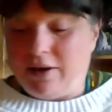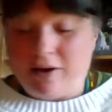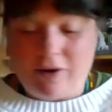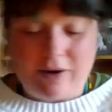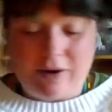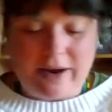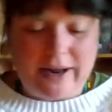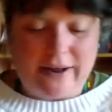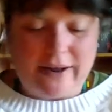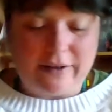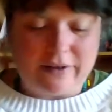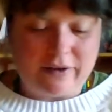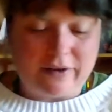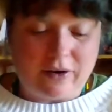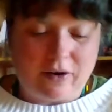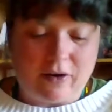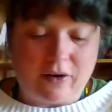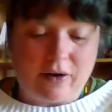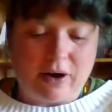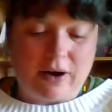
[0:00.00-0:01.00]
Okay.
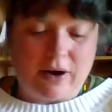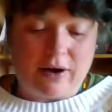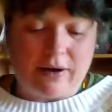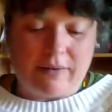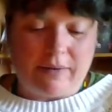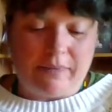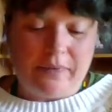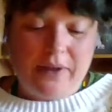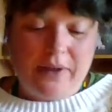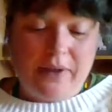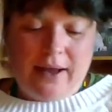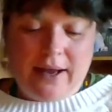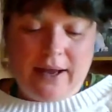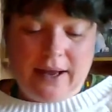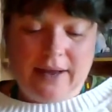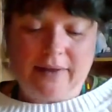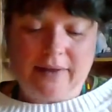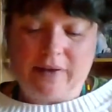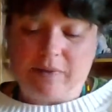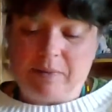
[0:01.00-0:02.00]
So
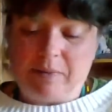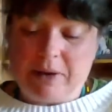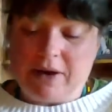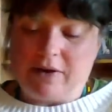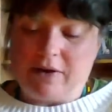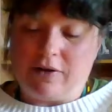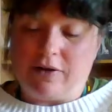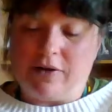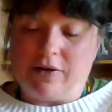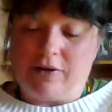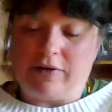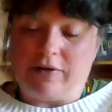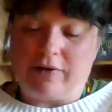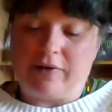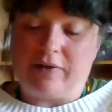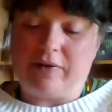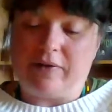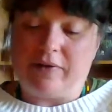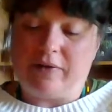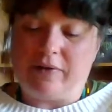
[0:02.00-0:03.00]
Ace of Pentacles
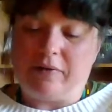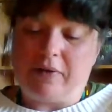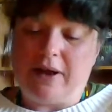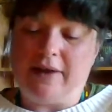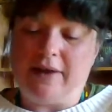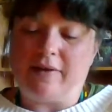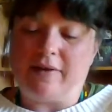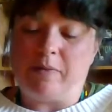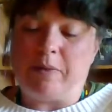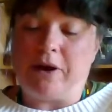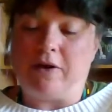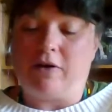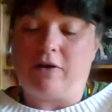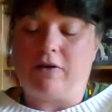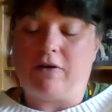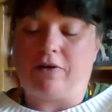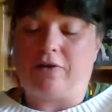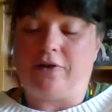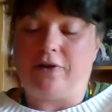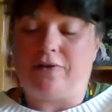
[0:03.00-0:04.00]

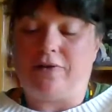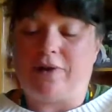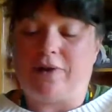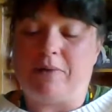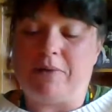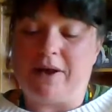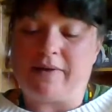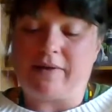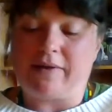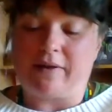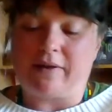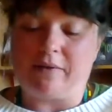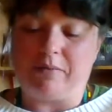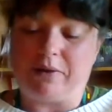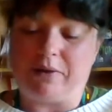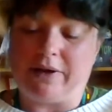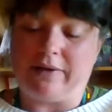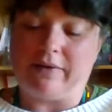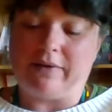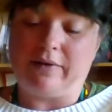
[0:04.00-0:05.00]
for divine masculine,
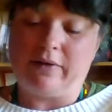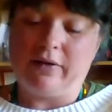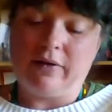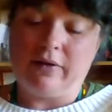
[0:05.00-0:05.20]
please.